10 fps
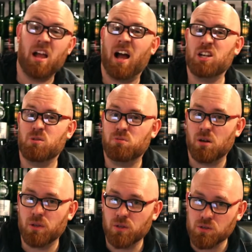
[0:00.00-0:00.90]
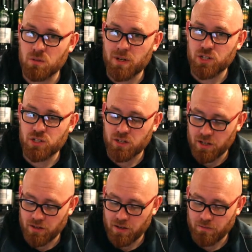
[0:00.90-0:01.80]
I should probably also
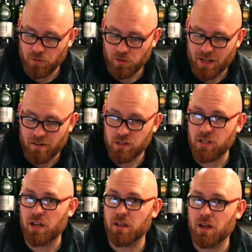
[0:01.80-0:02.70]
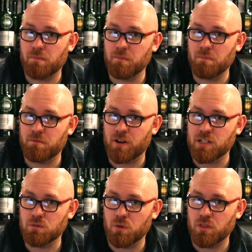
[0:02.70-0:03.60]
mention, in full clarity, I'm
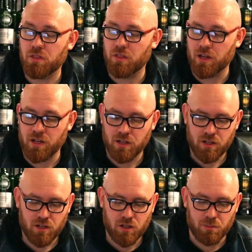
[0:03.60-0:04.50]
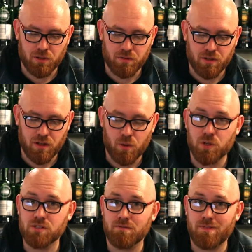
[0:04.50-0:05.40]
friends with a couple of the
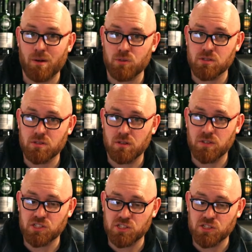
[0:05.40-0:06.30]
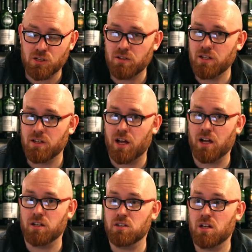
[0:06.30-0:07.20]
owners and founders of this distillery,
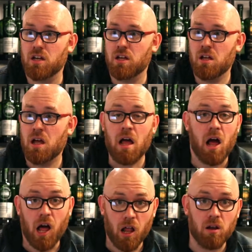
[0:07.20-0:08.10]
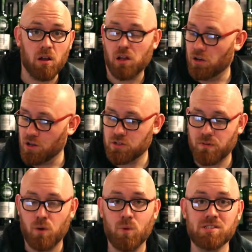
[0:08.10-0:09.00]
and Oh, a lot of
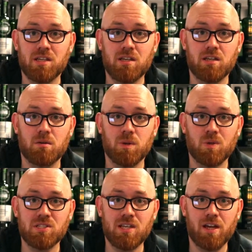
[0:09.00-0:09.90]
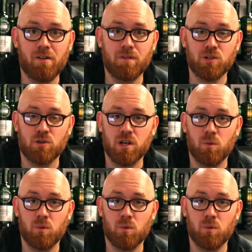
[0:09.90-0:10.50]
our whiskey community here in Victoria